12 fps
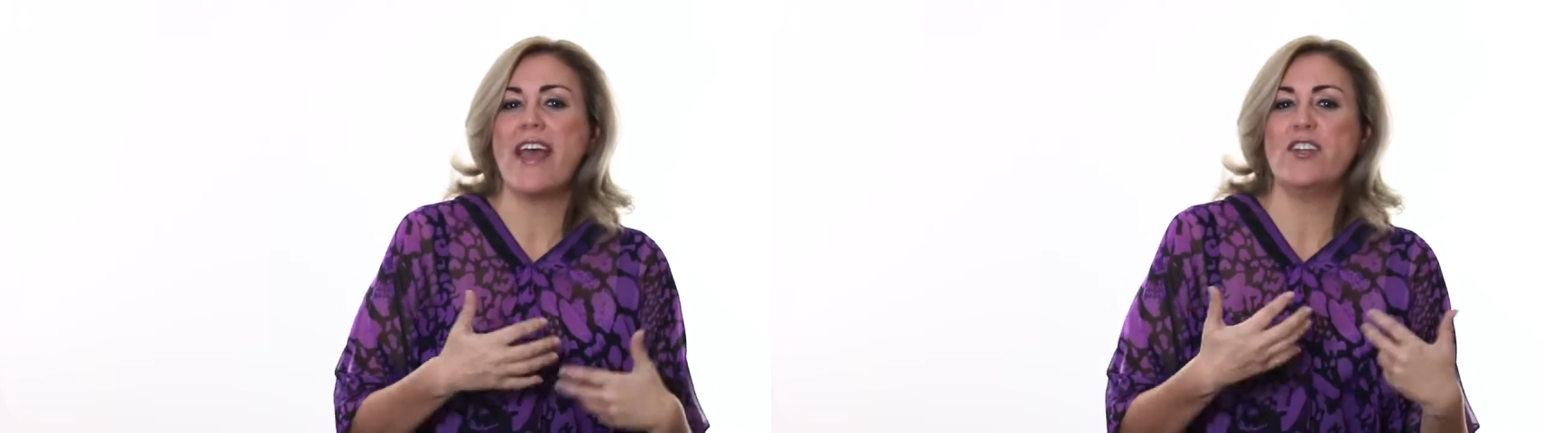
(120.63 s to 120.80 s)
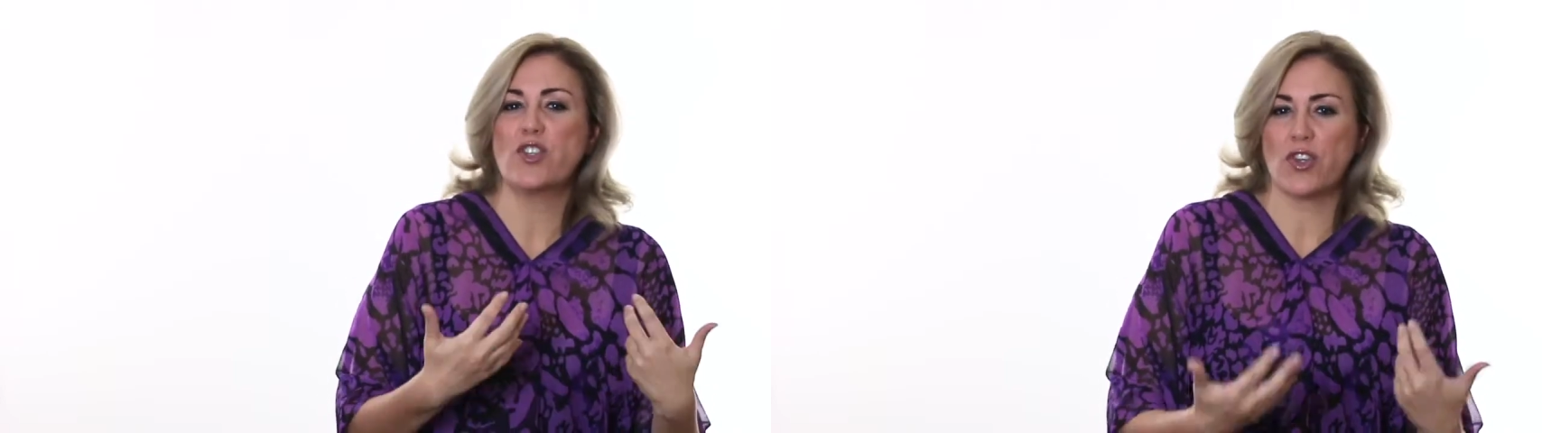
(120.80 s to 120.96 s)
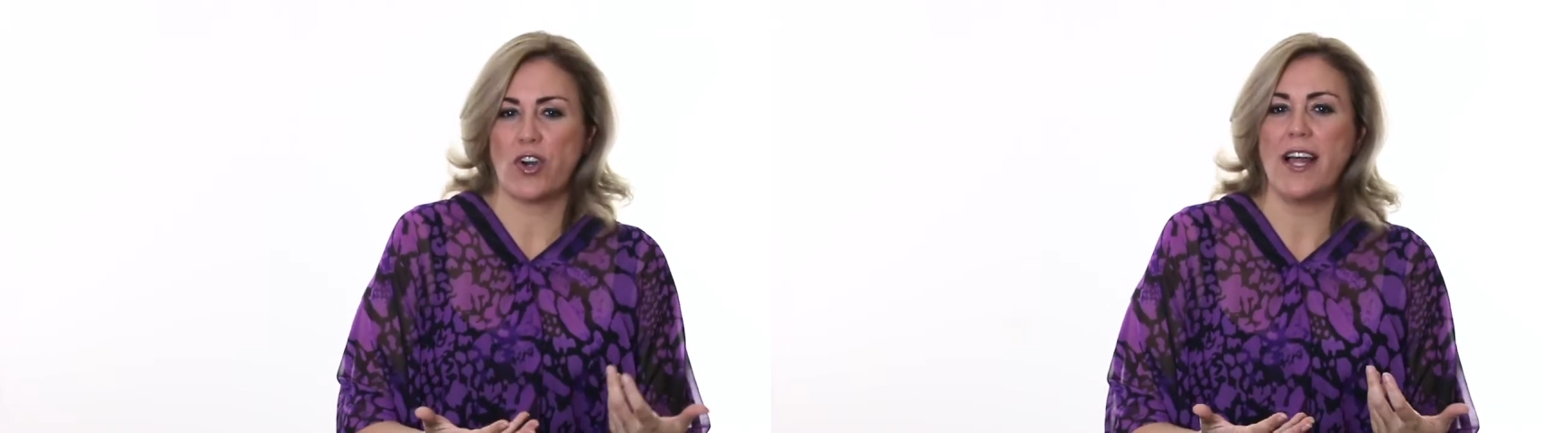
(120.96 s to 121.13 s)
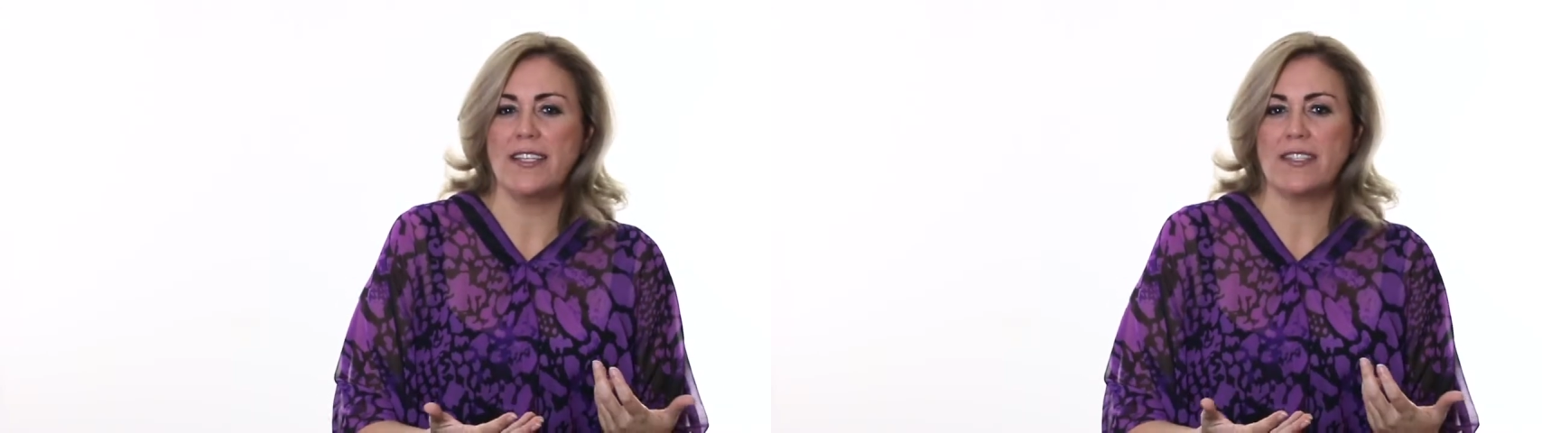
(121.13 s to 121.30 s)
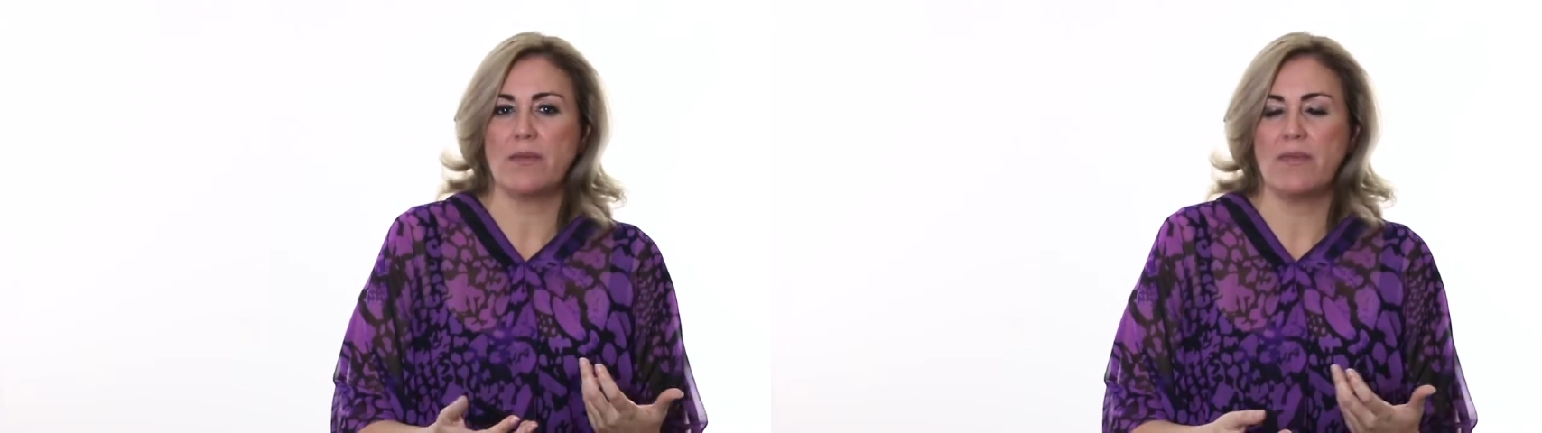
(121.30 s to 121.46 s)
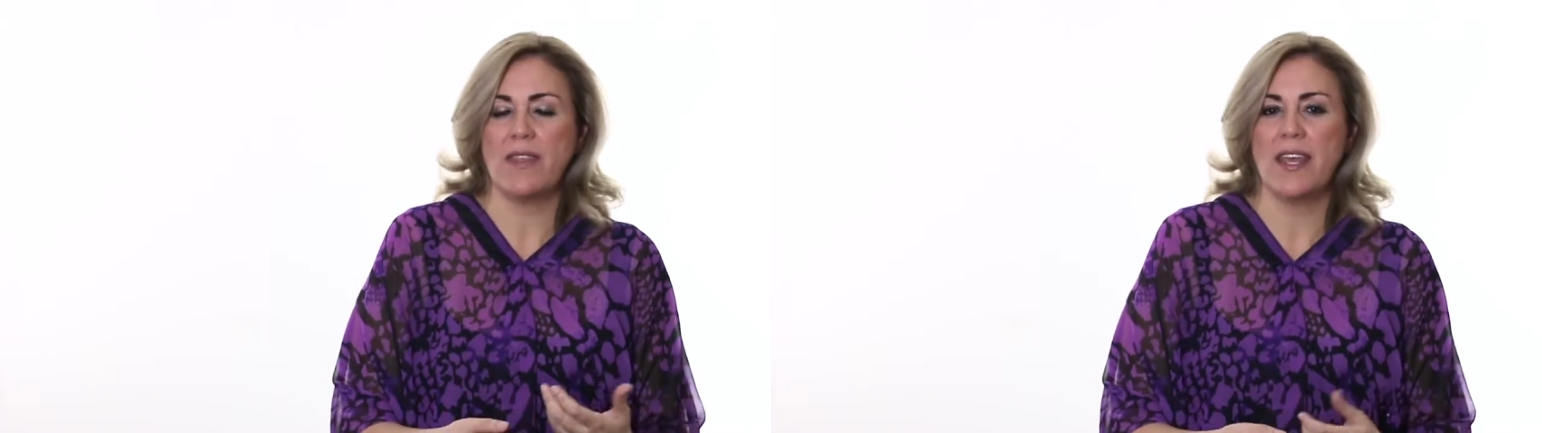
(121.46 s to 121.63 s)
and try
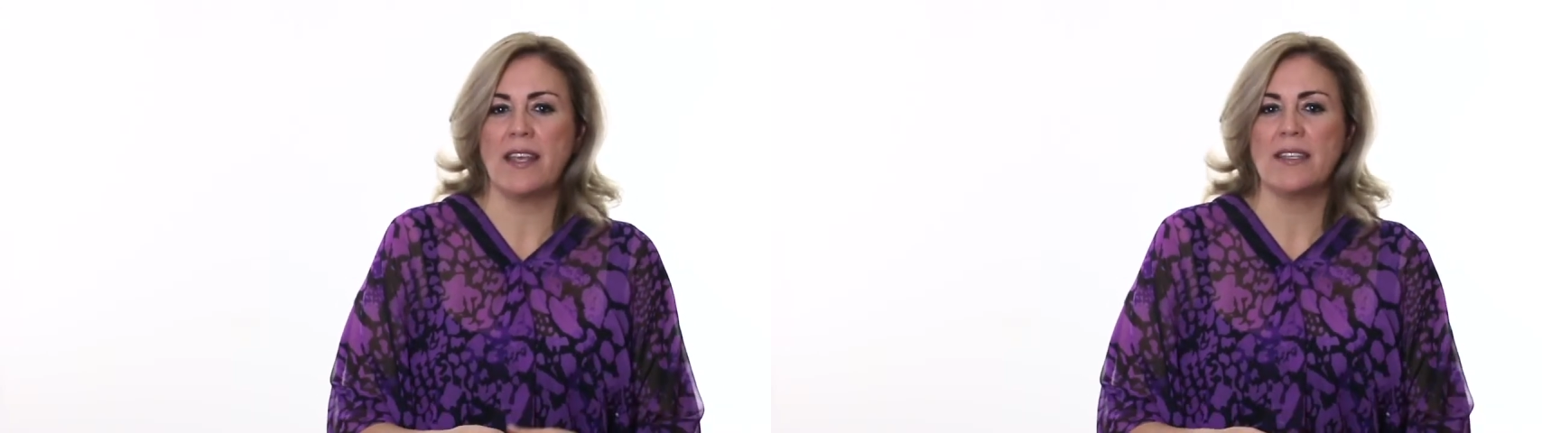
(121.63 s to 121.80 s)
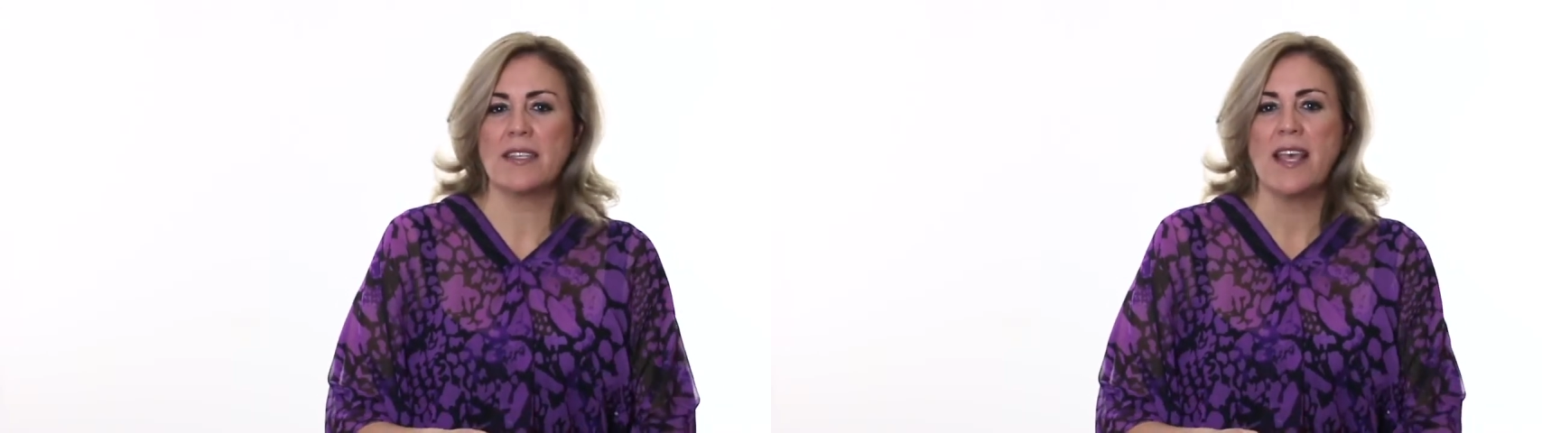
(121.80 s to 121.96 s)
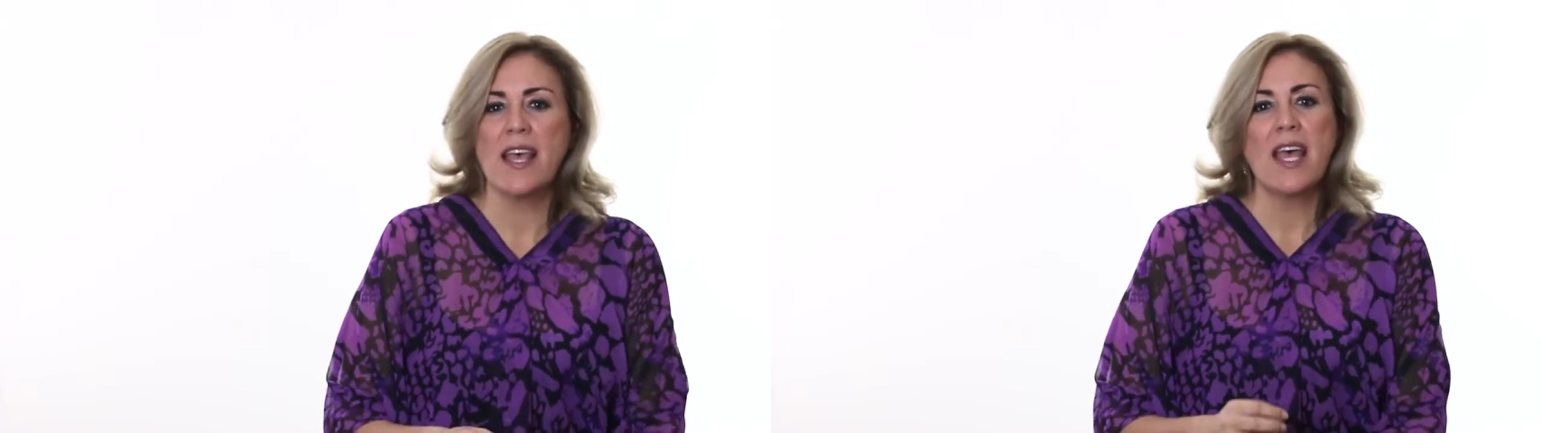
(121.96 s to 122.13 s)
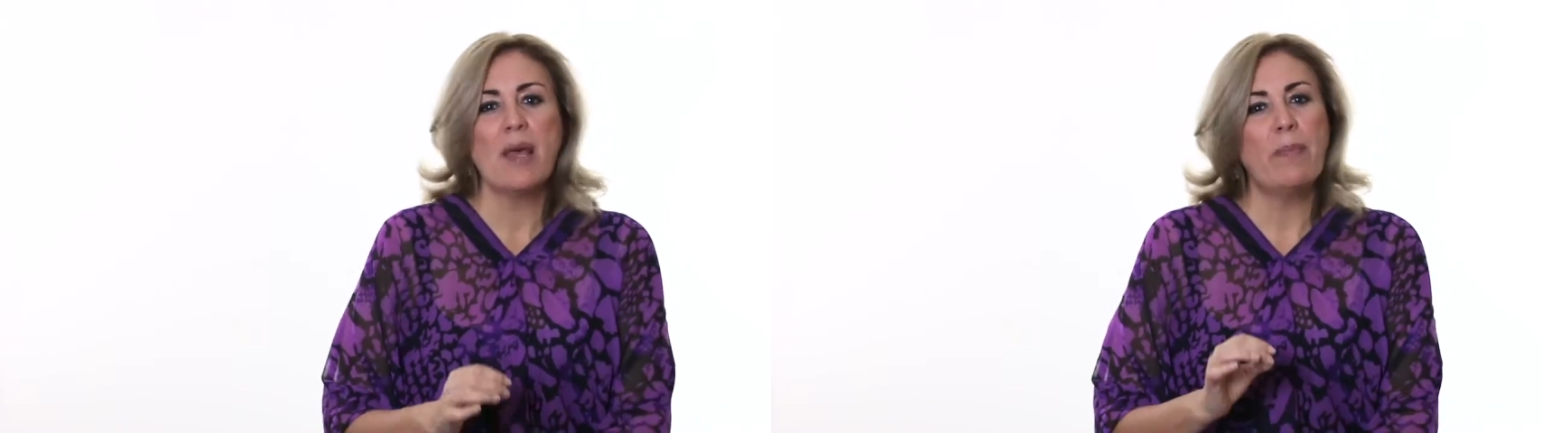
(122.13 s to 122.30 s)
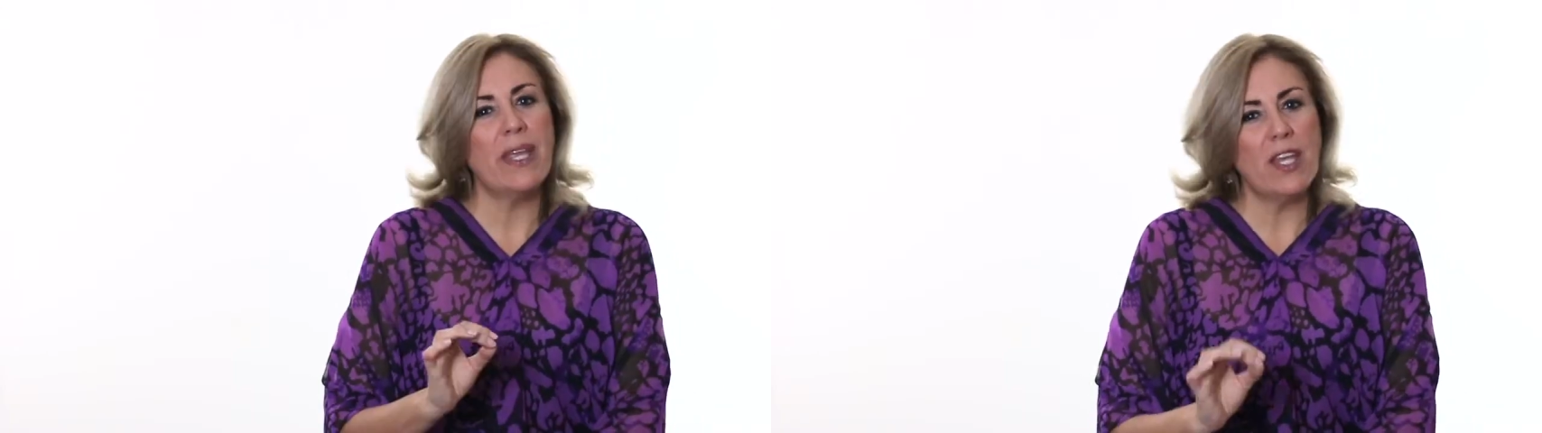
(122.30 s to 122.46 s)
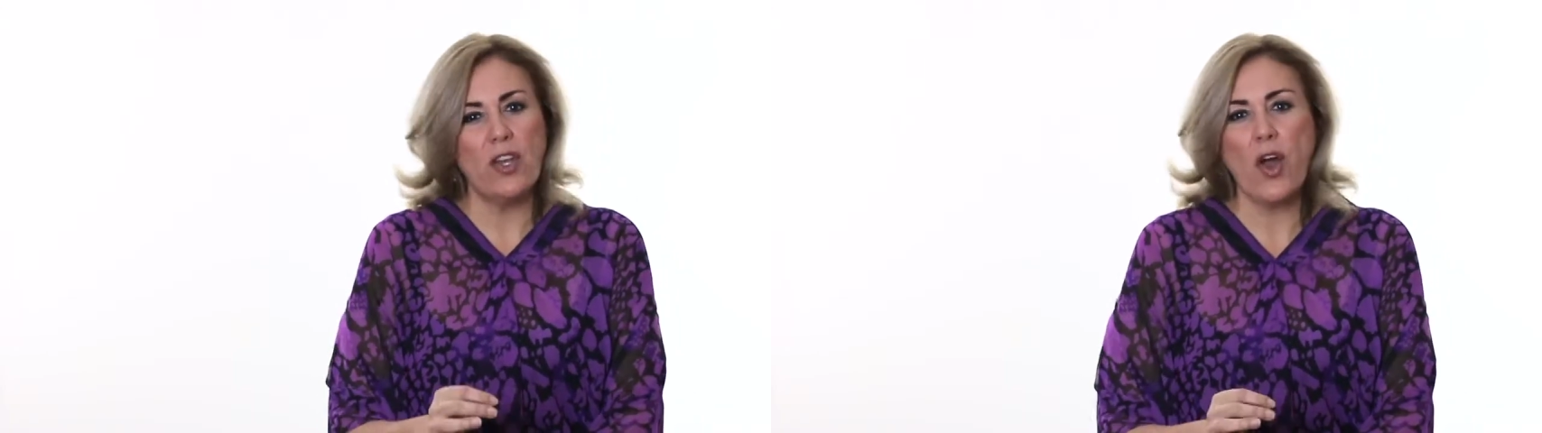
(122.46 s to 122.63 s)
some things. But you